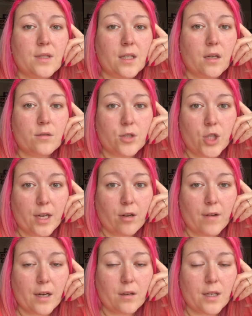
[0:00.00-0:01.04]
then go to check
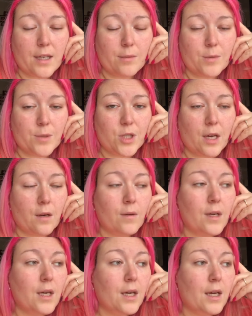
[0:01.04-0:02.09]
her out. Her name's Michelle.